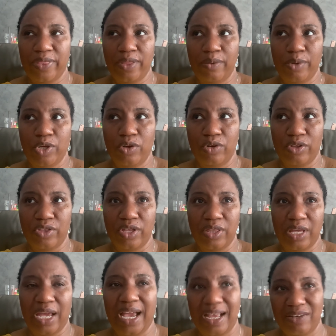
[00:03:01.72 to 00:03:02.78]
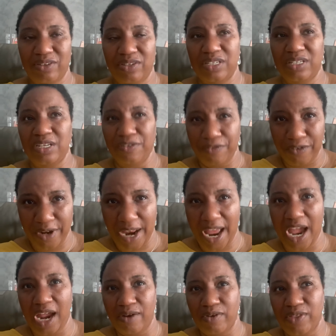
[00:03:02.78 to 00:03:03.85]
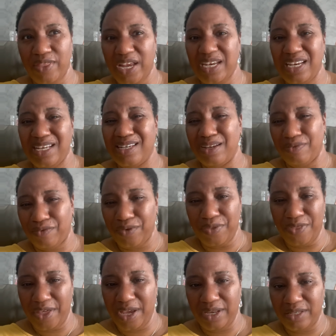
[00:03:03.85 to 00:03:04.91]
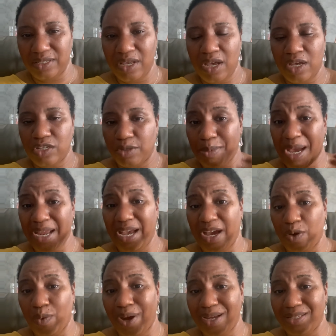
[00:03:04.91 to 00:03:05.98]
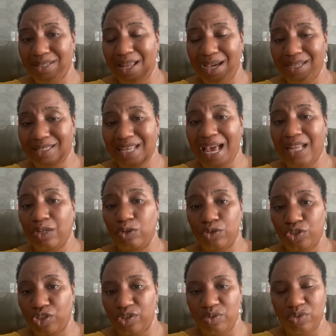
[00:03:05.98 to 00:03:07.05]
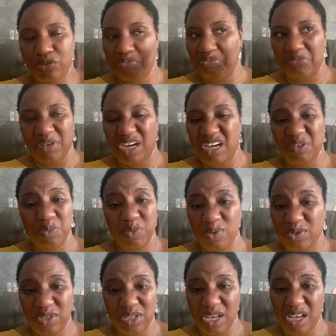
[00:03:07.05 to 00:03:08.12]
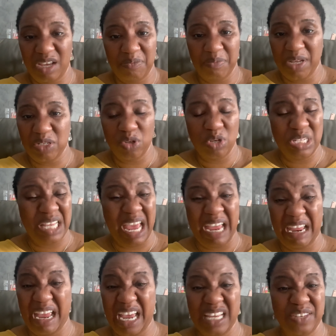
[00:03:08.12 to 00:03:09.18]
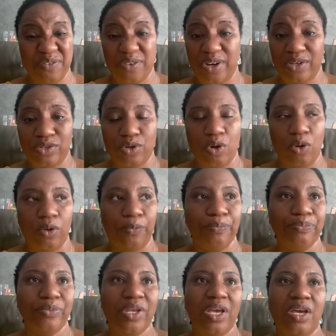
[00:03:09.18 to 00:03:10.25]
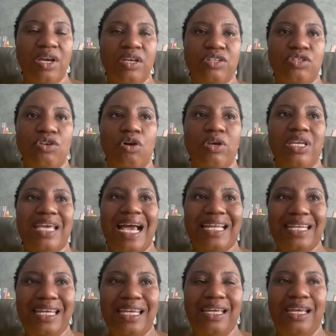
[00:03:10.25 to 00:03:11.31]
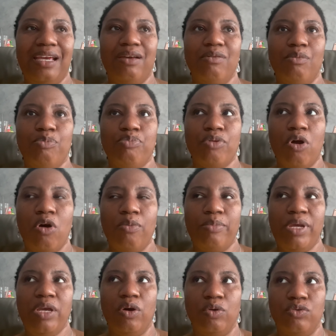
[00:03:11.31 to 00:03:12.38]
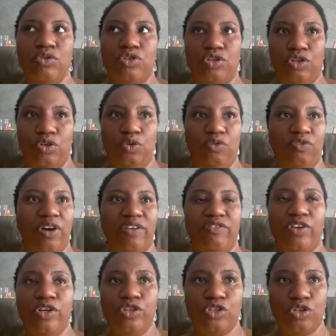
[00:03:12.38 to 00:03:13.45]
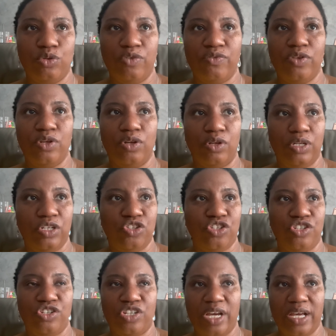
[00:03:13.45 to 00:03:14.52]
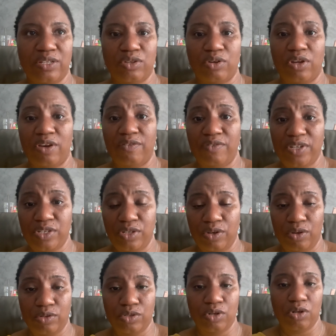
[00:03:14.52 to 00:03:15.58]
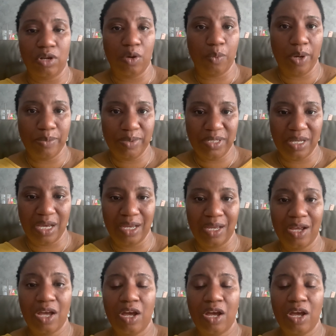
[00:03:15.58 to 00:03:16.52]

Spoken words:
they were younger that they had different hair and they need different things. So my hair quite likes aloe juice. I wouldn't say my daughter's hair cares for it at all. So Yannie brought me on to, by virtue of the knowledge she shares on her videos and on her website,